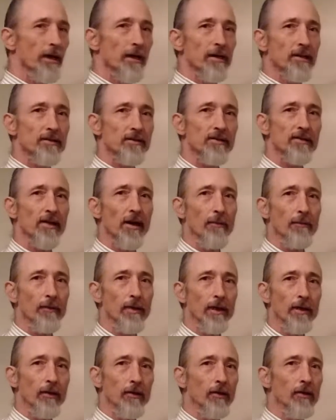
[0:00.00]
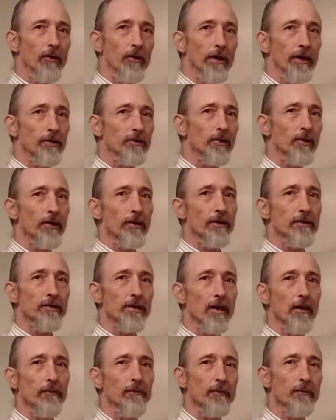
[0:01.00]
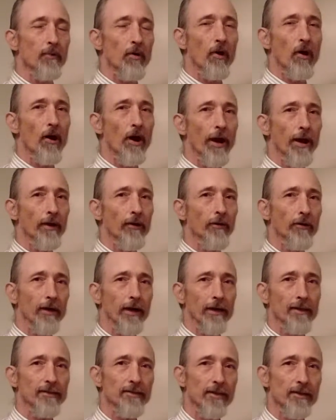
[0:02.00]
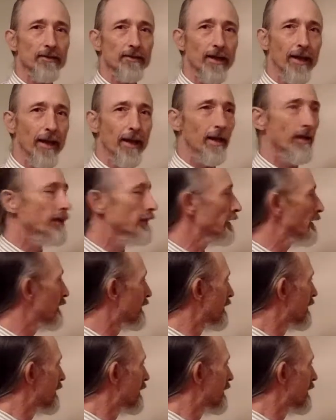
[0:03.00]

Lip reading: something to exert itself upon or exist in,